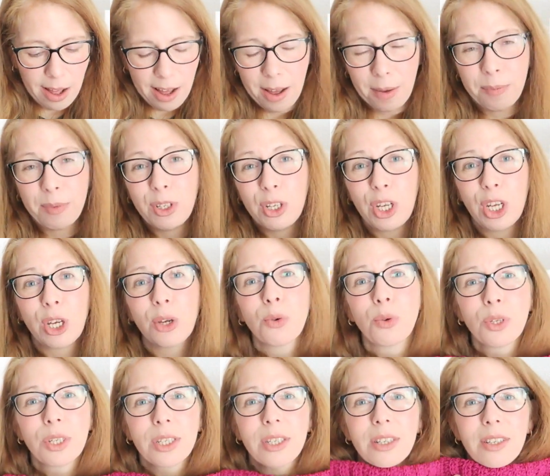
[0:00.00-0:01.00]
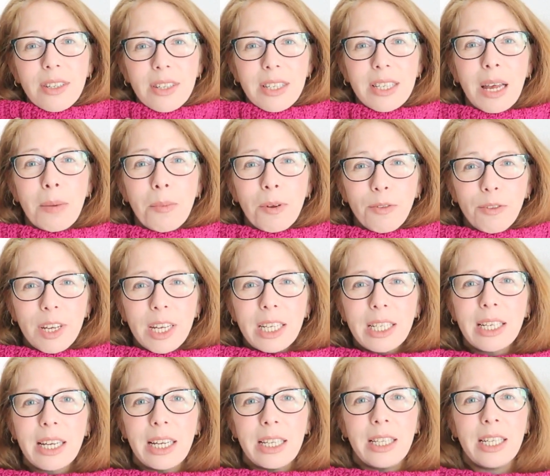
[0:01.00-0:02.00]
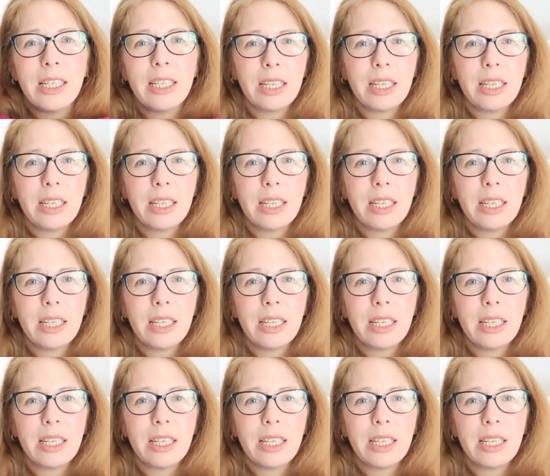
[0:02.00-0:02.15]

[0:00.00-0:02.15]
to use some of it.